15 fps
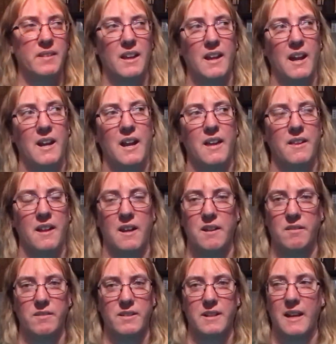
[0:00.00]
I
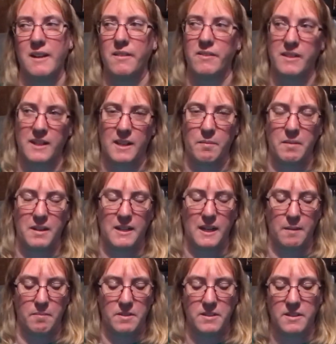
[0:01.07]
don't think I'm going to
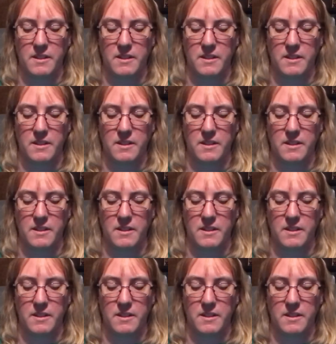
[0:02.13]
keep this.